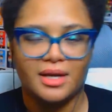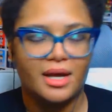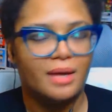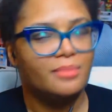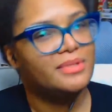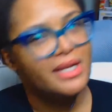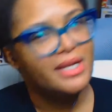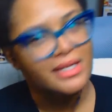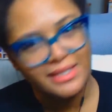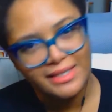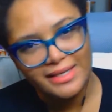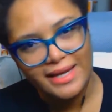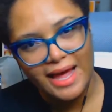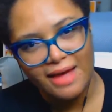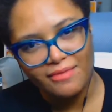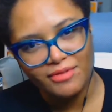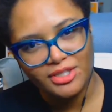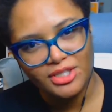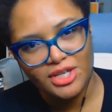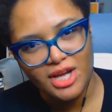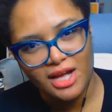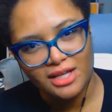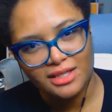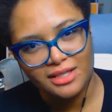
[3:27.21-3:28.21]
Does he have a
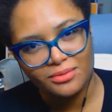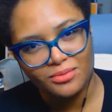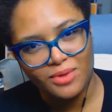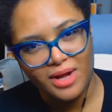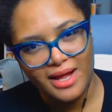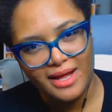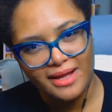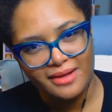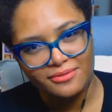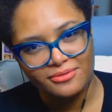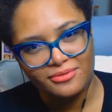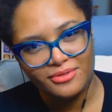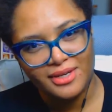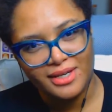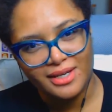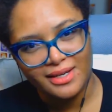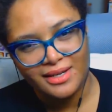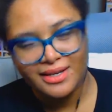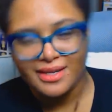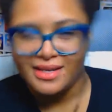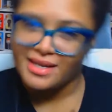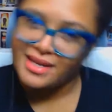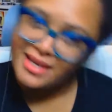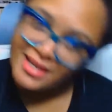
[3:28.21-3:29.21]
chocolate wife?
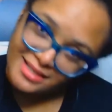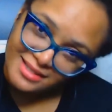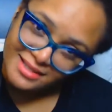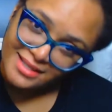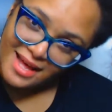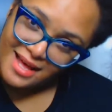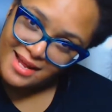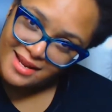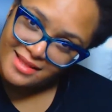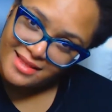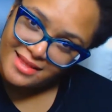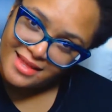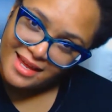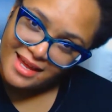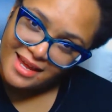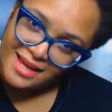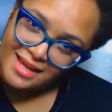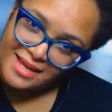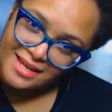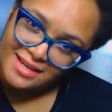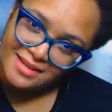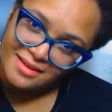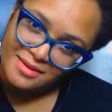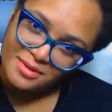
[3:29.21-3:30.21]
Is that a
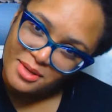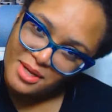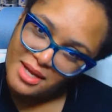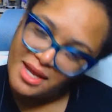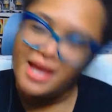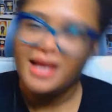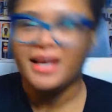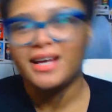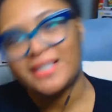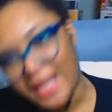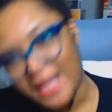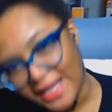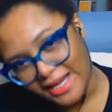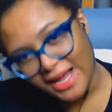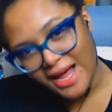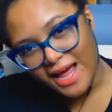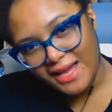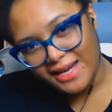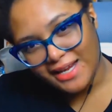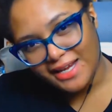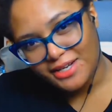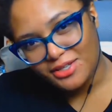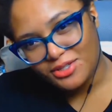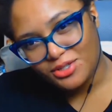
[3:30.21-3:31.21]
thing? Because I kind
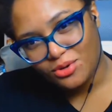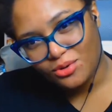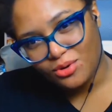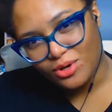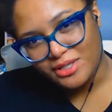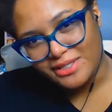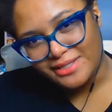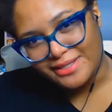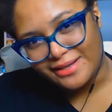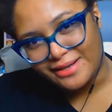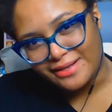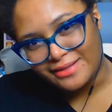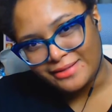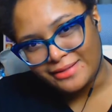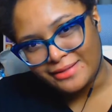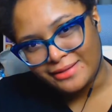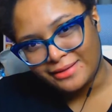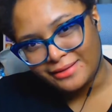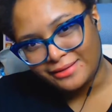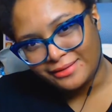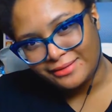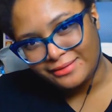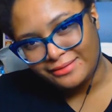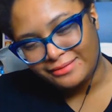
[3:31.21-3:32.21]
of endorse it.
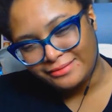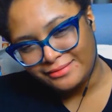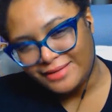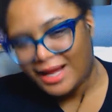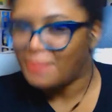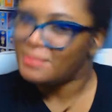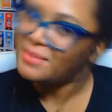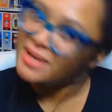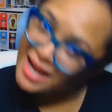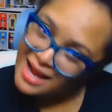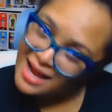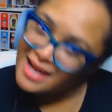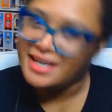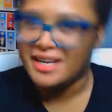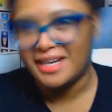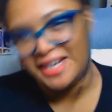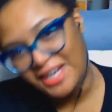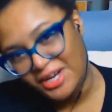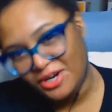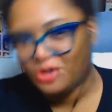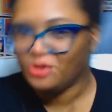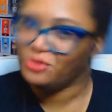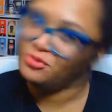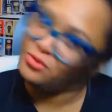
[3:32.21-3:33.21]
I'm kind of
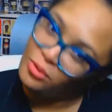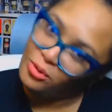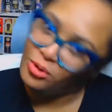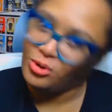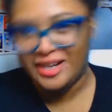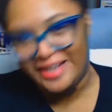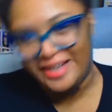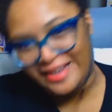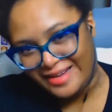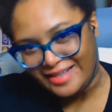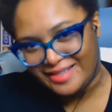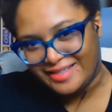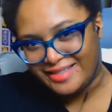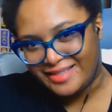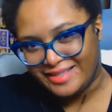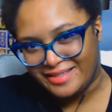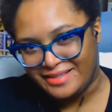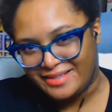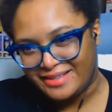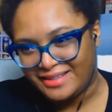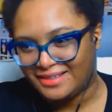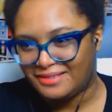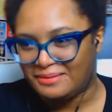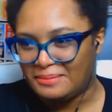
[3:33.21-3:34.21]
here for it.
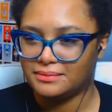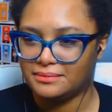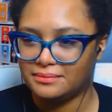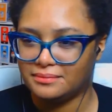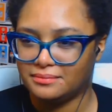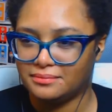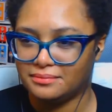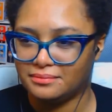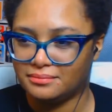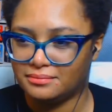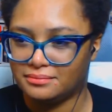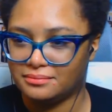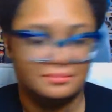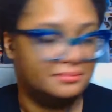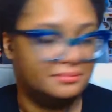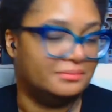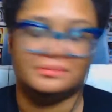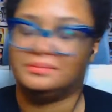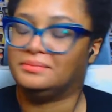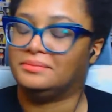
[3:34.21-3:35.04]
Mm.